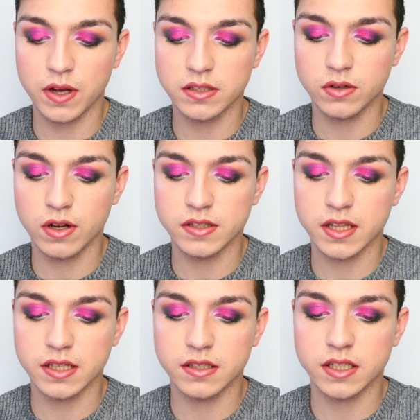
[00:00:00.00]
US dollars.
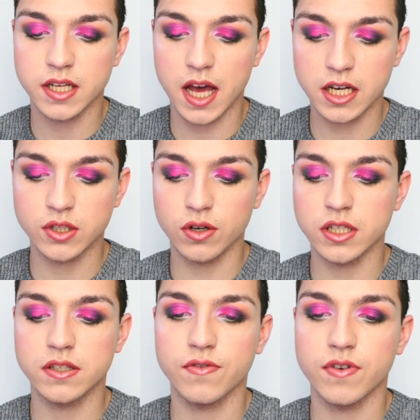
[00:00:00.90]
It's
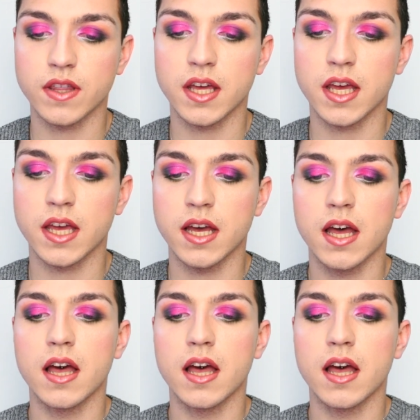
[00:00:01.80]
$10 for the